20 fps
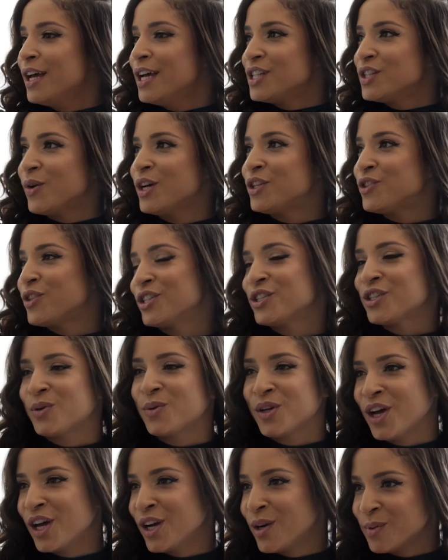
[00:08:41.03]
So I trust her
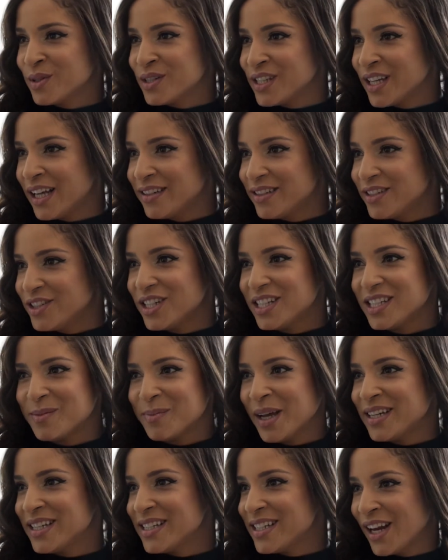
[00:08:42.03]
100%. She's
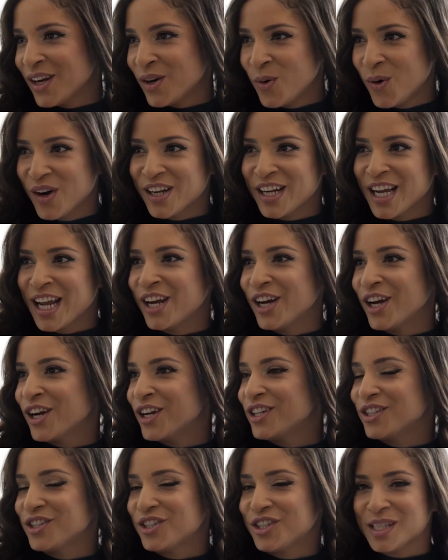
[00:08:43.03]
my design
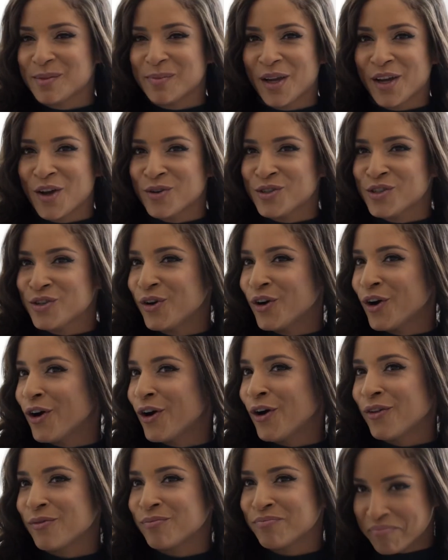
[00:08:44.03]
coordinator. She's my go-to
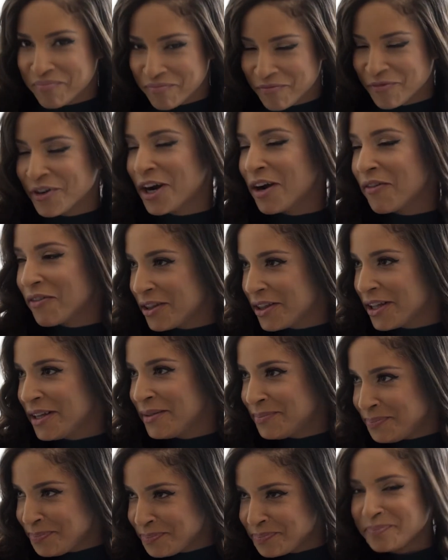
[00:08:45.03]
girl for
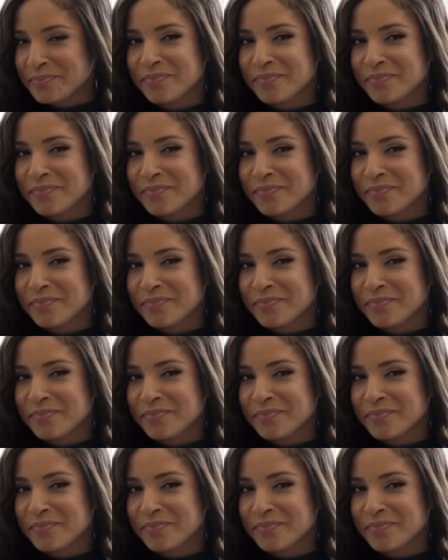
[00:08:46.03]
everything.